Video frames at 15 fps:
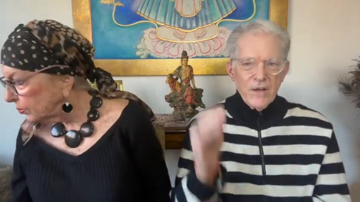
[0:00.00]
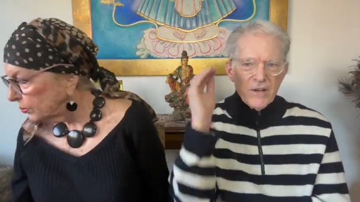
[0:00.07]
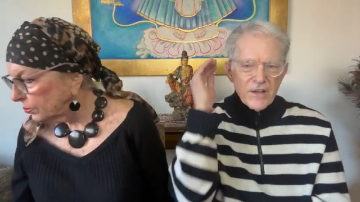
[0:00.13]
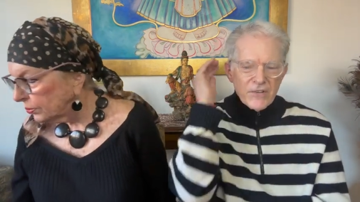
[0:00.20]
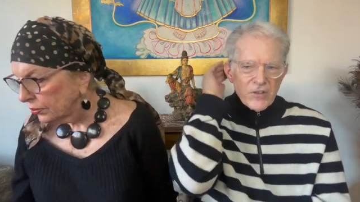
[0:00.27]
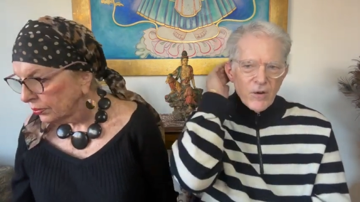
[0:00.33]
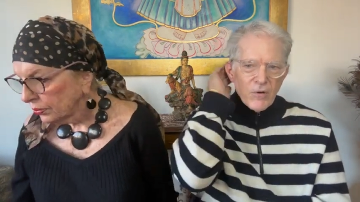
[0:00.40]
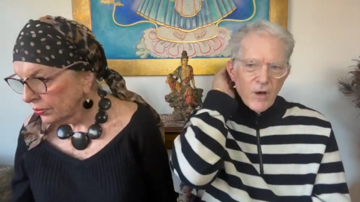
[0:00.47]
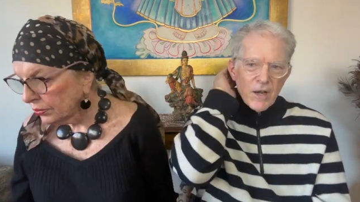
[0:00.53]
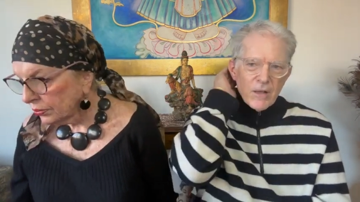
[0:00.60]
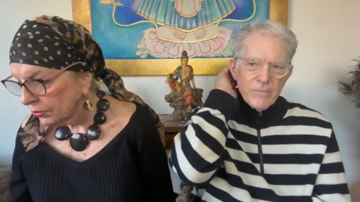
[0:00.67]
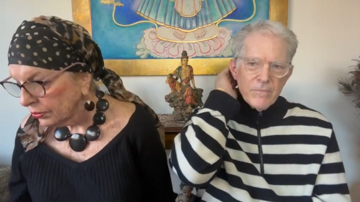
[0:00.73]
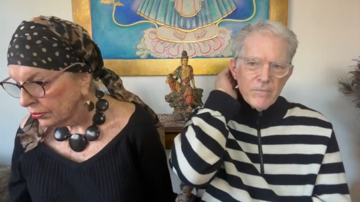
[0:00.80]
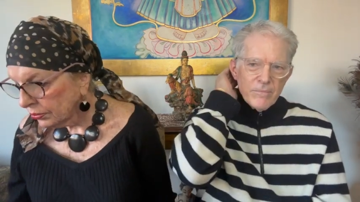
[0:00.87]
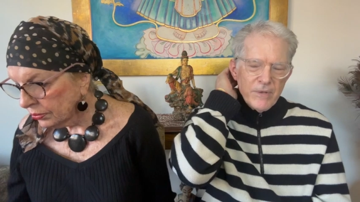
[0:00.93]
Speaker 1: doesn't
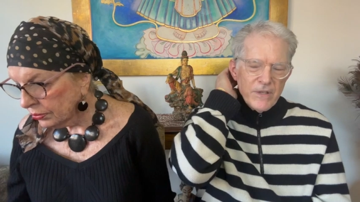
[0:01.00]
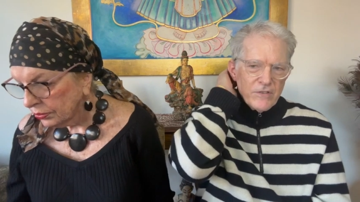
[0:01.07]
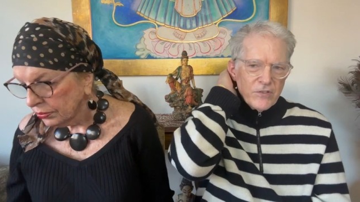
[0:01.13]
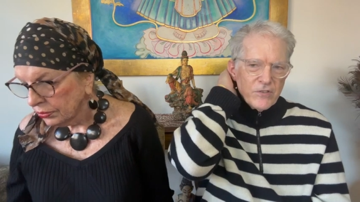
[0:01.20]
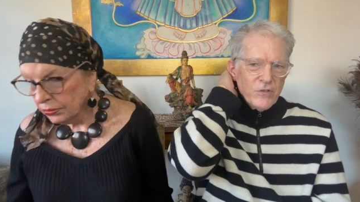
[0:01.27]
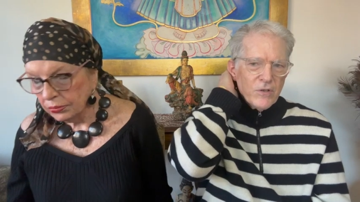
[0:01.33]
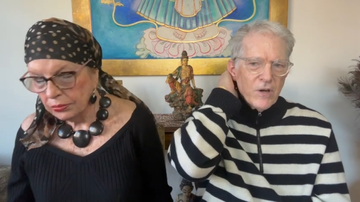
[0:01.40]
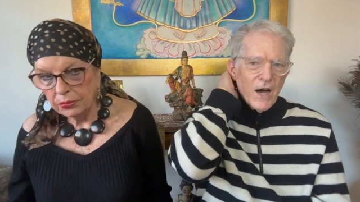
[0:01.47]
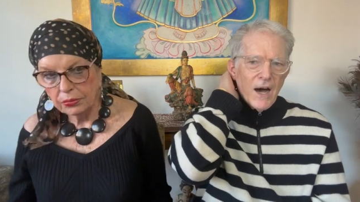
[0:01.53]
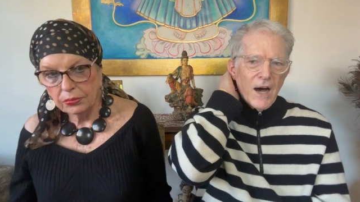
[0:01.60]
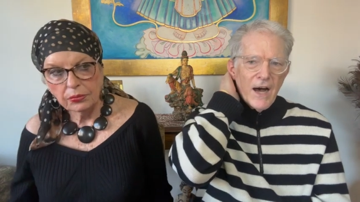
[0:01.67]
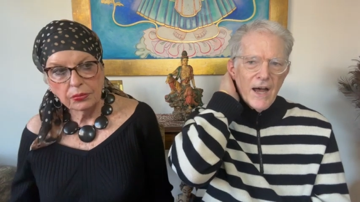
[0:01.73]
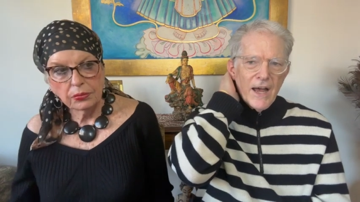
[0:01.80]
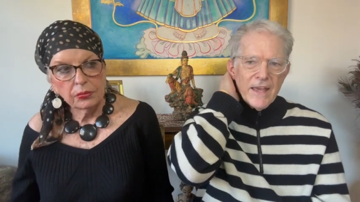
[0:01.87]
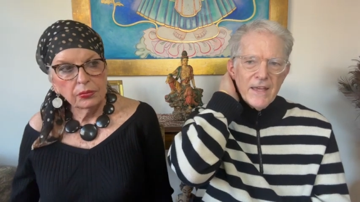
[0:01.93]
want to be too
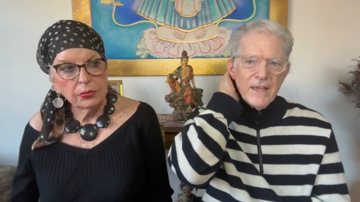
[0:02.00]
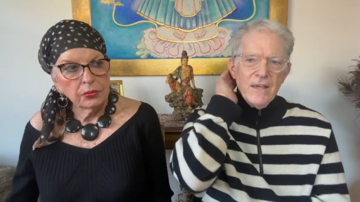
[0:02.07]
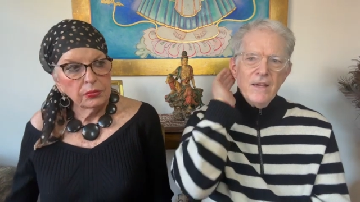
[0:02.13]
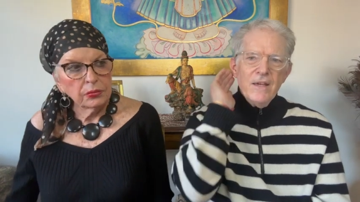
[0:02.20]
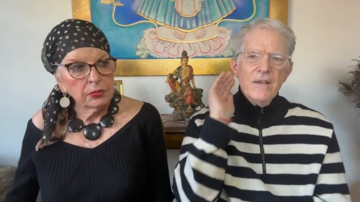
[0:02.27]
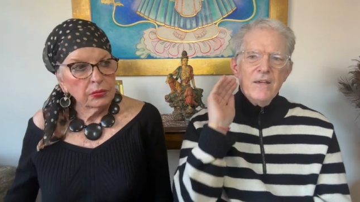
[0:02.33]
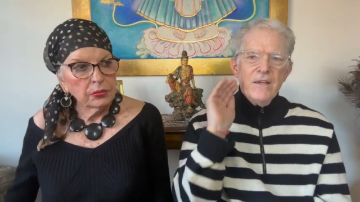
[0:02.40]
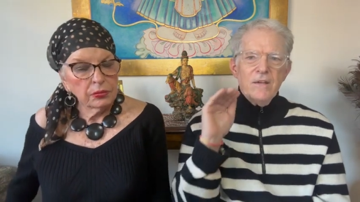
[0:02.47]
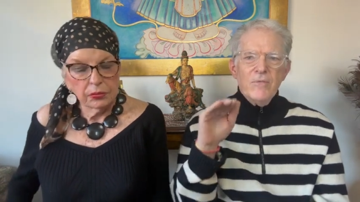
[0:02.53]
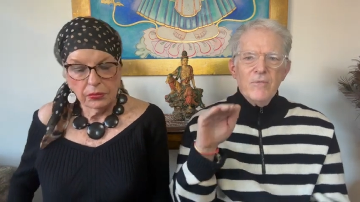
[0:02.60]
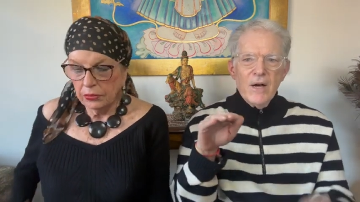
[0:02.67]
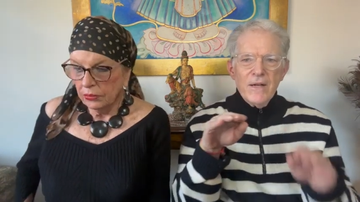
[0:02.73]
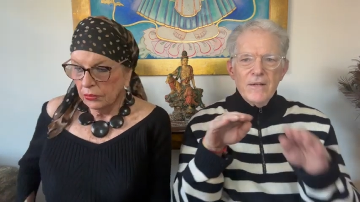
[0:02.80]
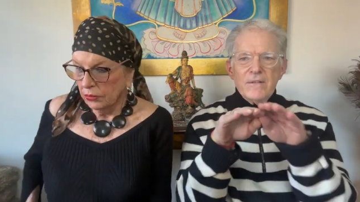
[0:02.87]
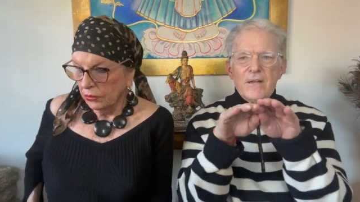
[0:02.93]
high. You
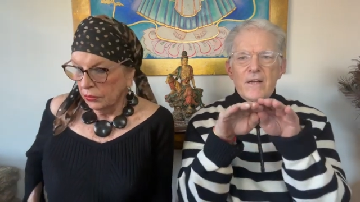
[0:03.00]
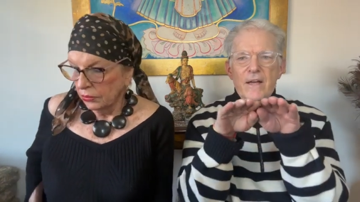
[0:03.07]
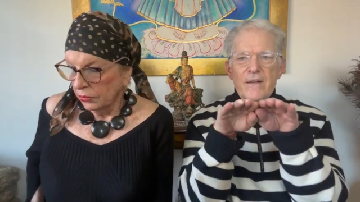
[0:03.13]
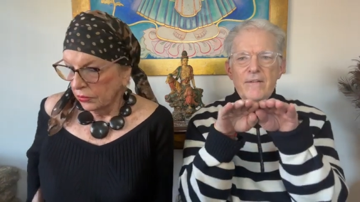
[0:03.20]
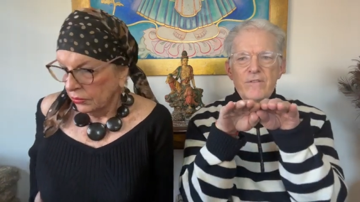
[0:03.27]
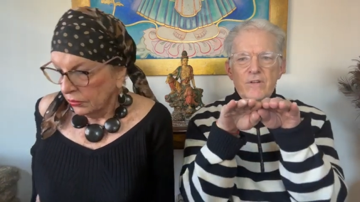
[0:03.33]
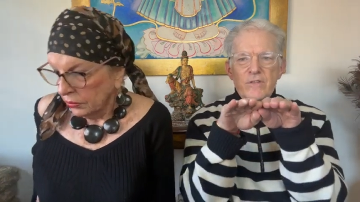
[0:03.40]
want kind of your